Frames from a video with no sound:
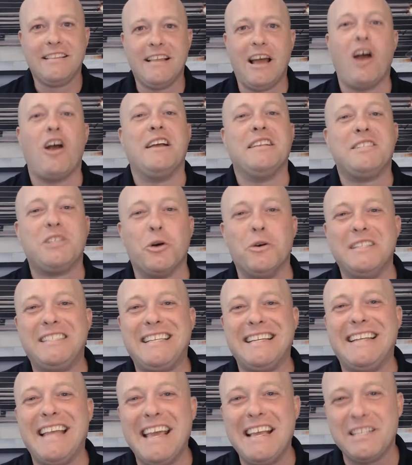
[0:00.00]
All right, so in
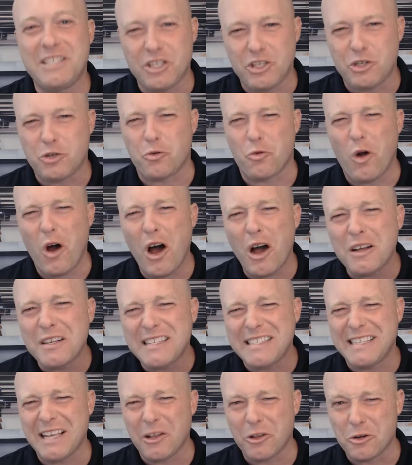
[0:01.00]
today's strong
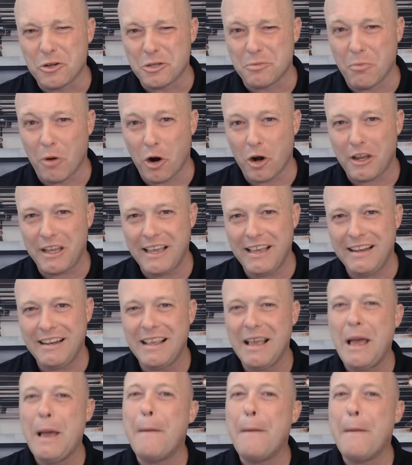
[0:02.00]
seller's market,